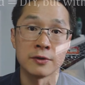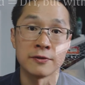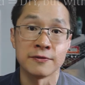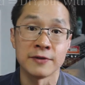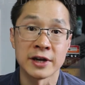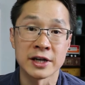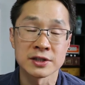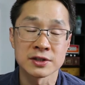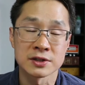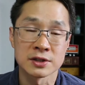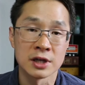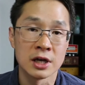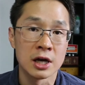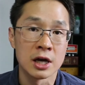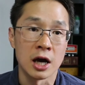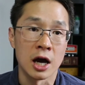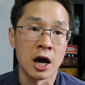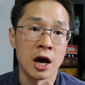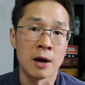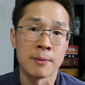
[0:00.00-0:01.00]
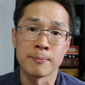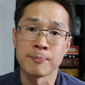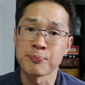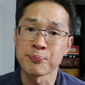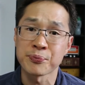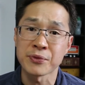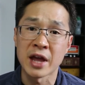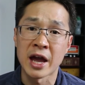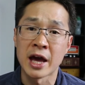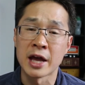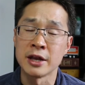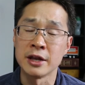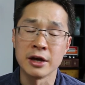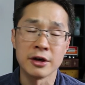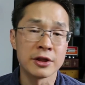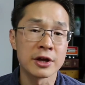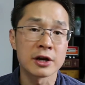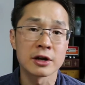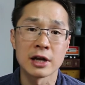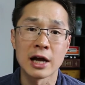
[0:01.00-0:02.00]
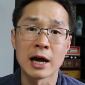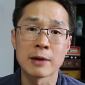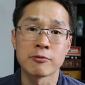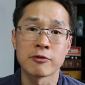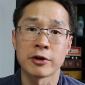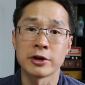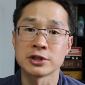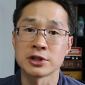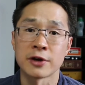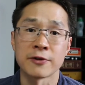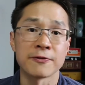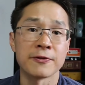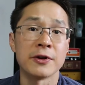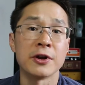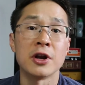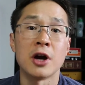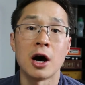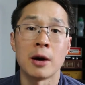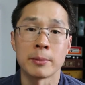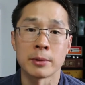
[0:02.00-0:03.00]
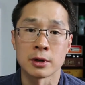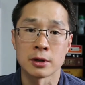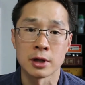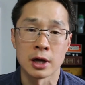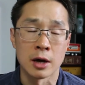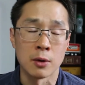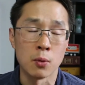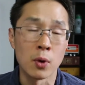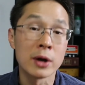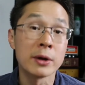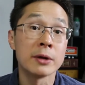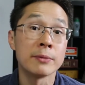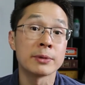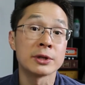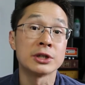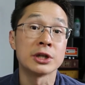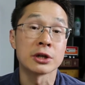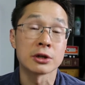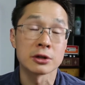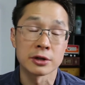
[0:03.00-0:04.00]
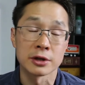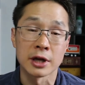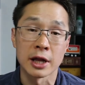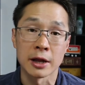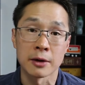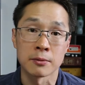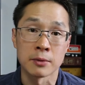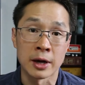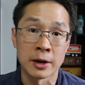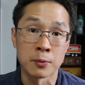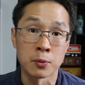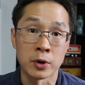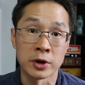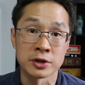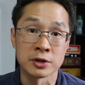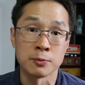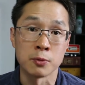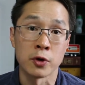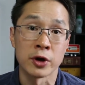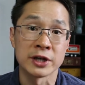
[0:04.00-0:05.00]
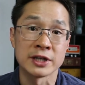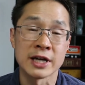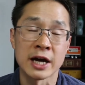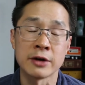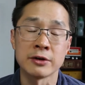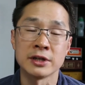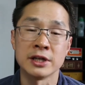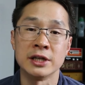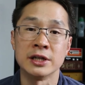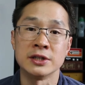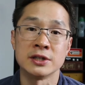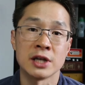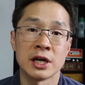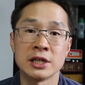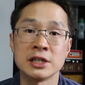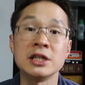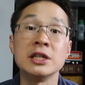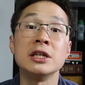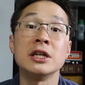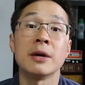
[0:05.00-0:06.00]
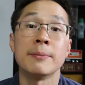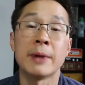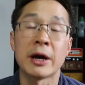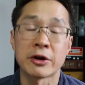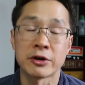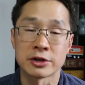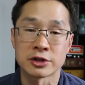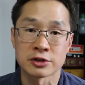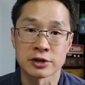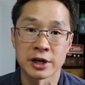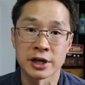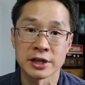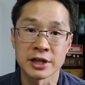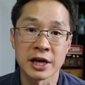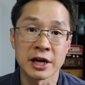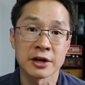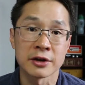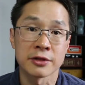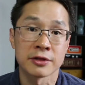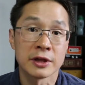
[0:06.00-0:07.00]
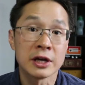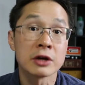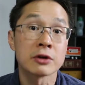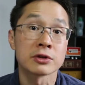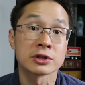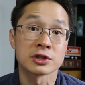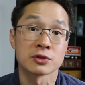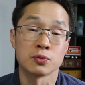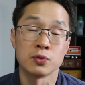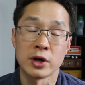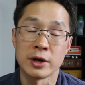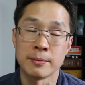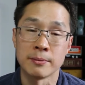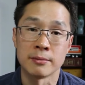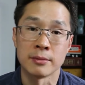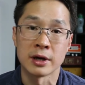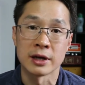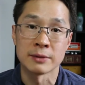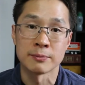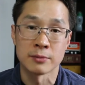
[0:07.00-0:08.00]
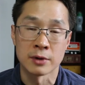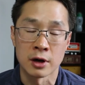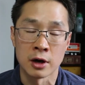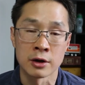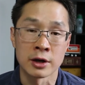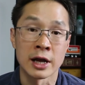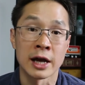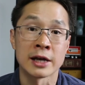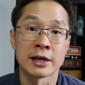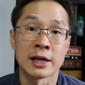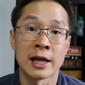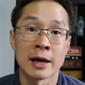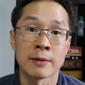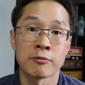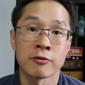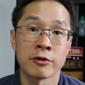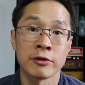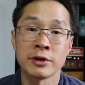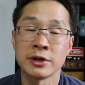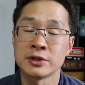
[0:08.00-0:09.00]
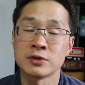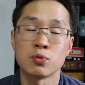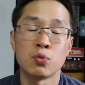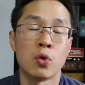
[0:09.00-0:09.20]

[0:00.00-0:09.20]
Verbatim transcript: invest. Um, and their libraries are phenomenal. Uh, one in particular that I'd want to point out is uh, T D Ameritrade. Their Thinkorswim online library is